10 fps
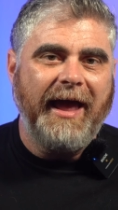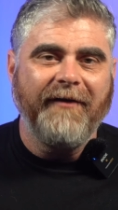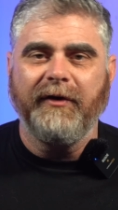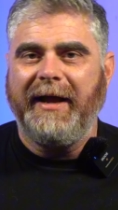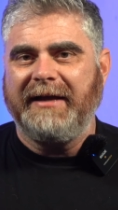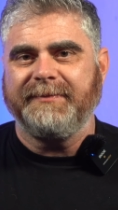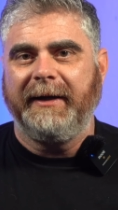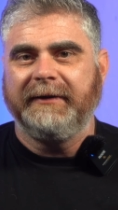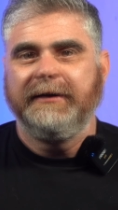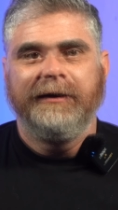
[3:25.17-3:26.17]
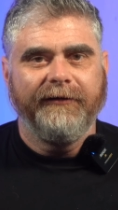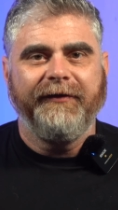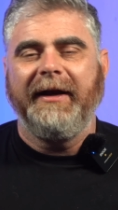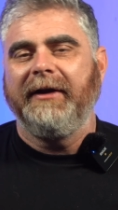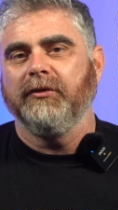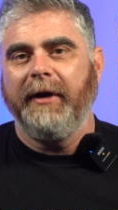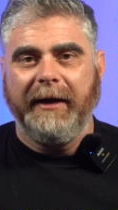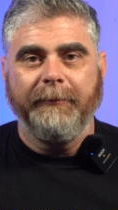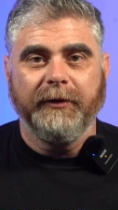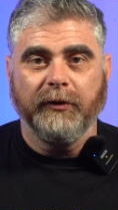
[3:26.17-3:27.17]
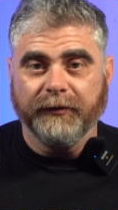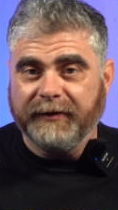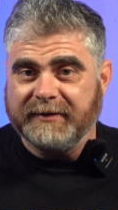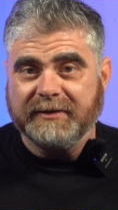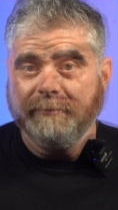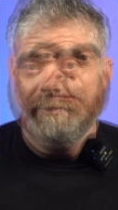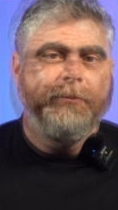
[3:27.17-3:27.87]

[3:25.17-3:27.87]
every aspect of the financial and political system.